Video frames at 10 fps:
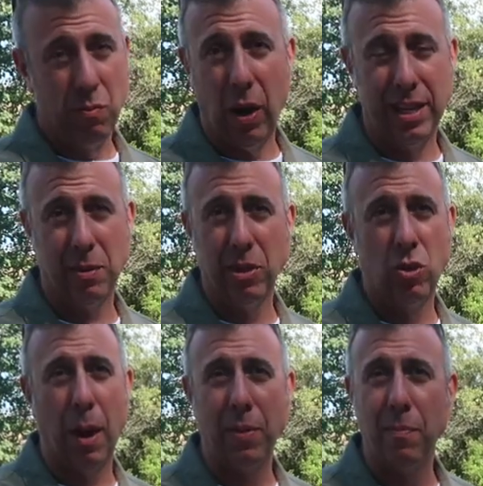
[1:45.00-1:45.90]
possibly
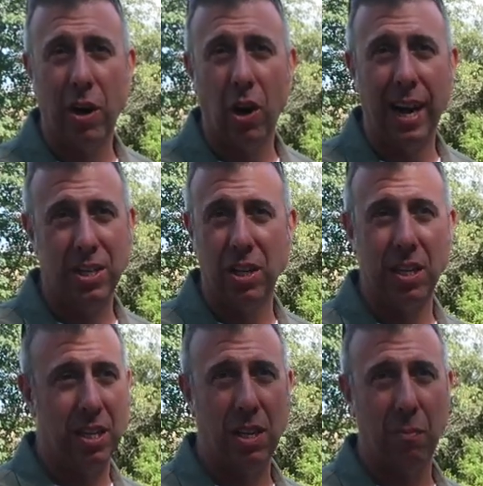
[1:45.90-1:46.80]
drop the amount of oxygen
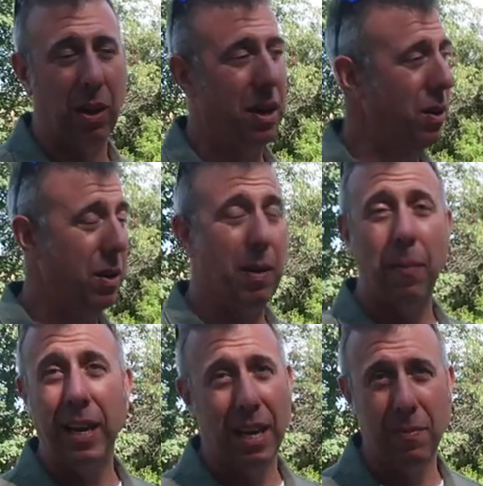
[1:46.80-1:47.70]
that's in their blood,
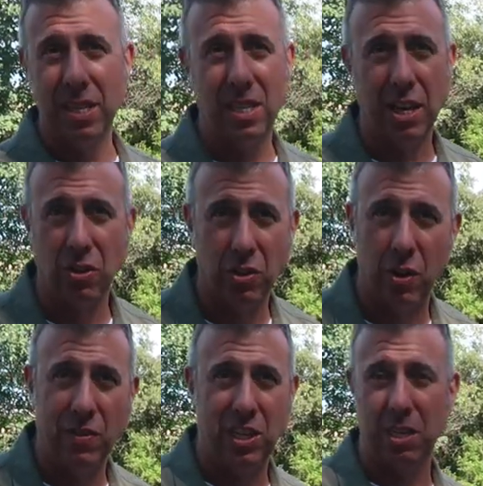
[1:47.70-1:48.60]
maybe hit them in the central
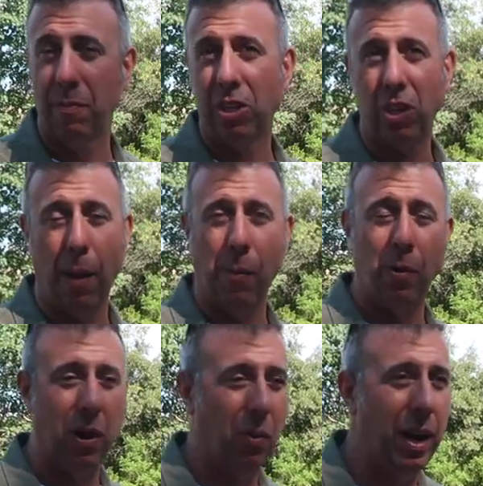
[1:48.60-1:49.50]
nervous system and stop
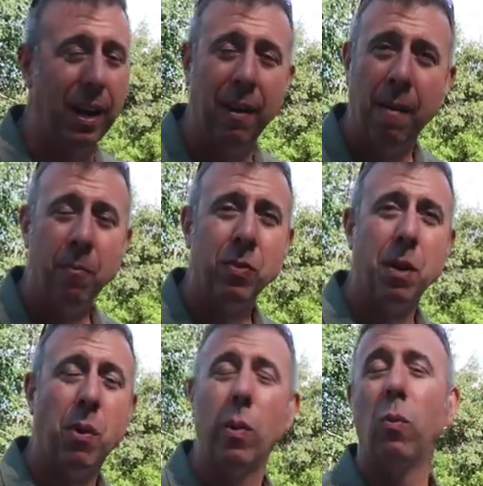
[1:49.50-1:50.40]
them right away.
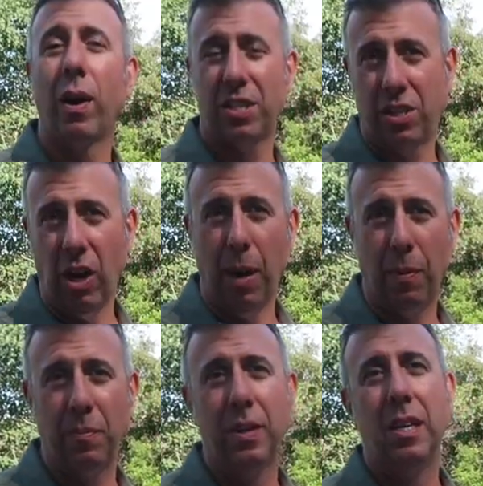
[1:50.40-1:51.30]
But we want to
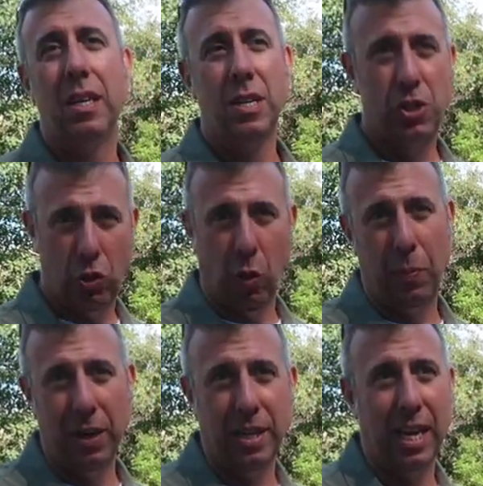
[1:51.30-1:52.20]
stop them
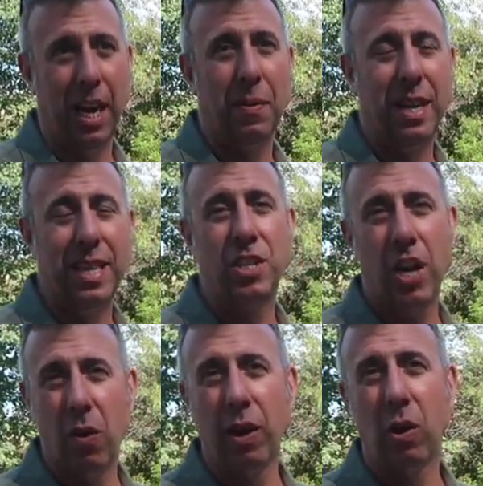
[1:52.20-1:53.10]
short period of time, and that
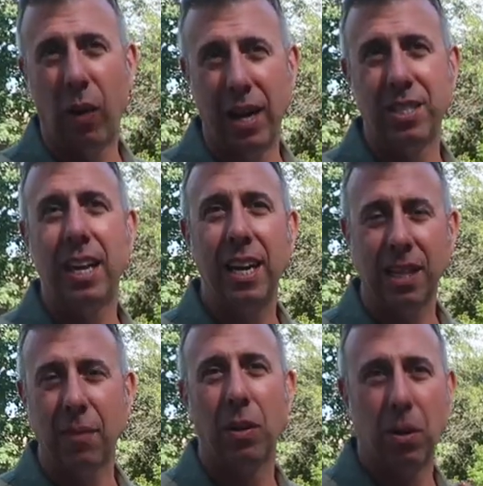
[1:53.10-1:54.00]
generally requires
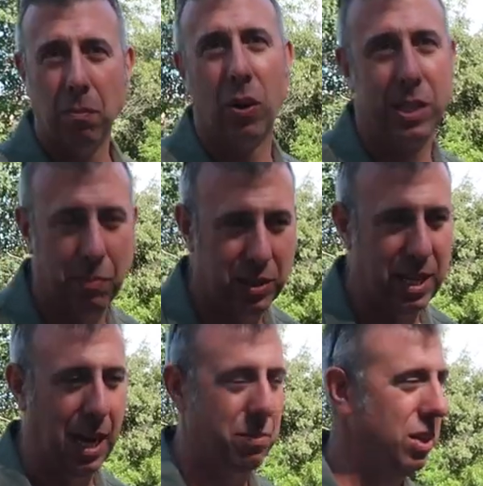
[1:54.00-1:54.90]
hitting them multiple
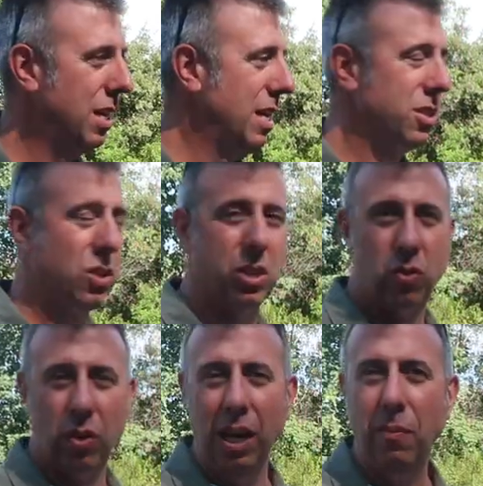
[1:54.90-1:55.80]
times. So the
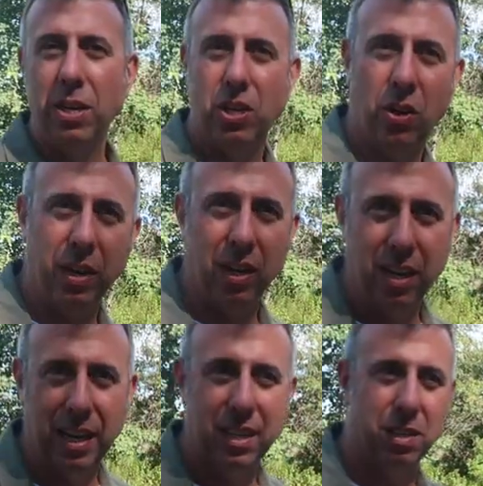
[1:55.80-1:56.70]
drill I'm going to show
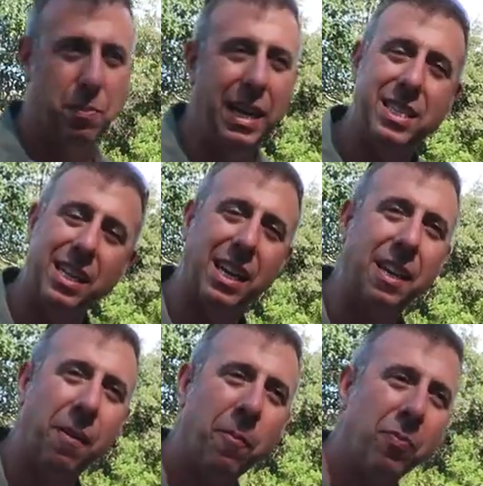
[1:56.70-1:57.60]
you is
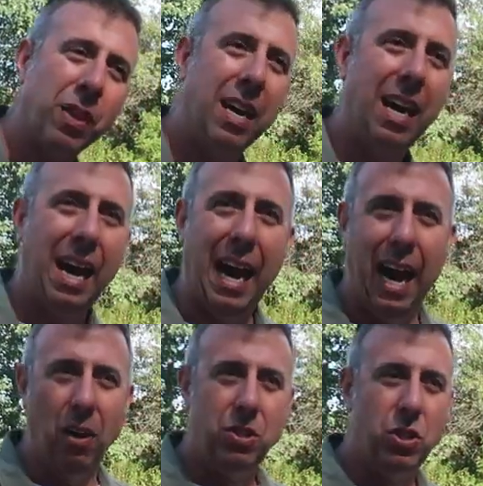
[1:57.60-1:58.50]
basically
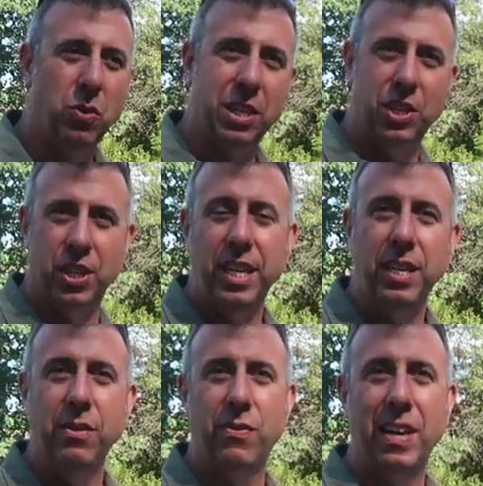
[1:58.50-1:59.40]
how to
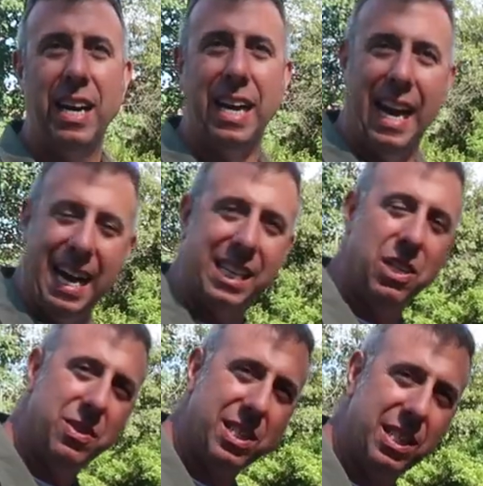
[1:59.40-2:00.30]
achieve
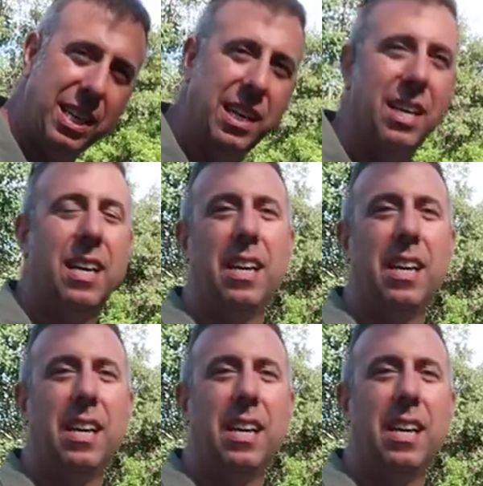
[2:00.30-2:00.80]
accuracy